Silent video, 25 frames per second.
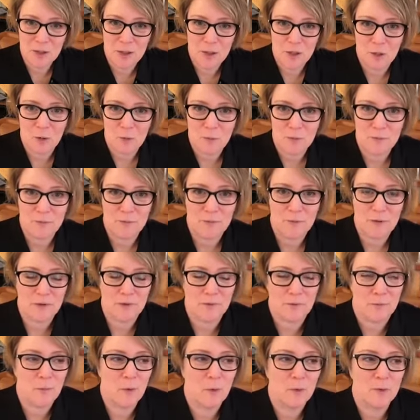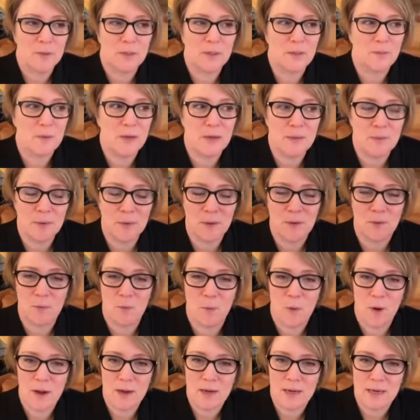so if mostly people of
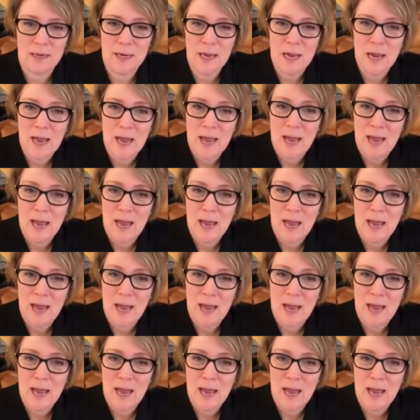one